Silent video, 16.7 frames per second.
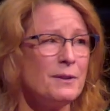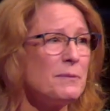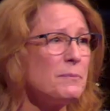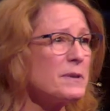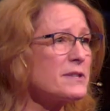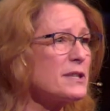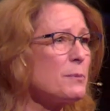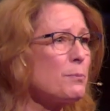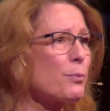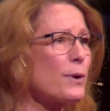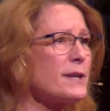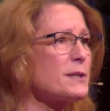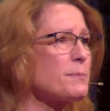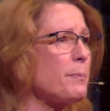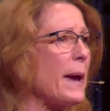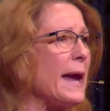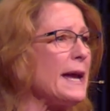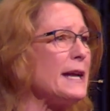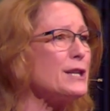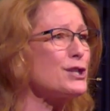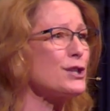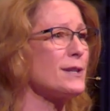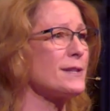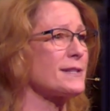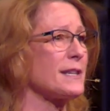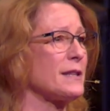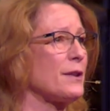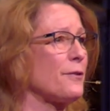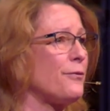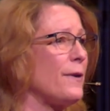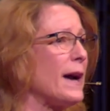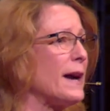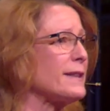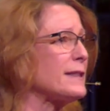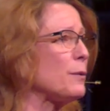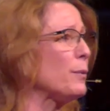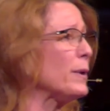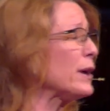We must embrace patience and the fact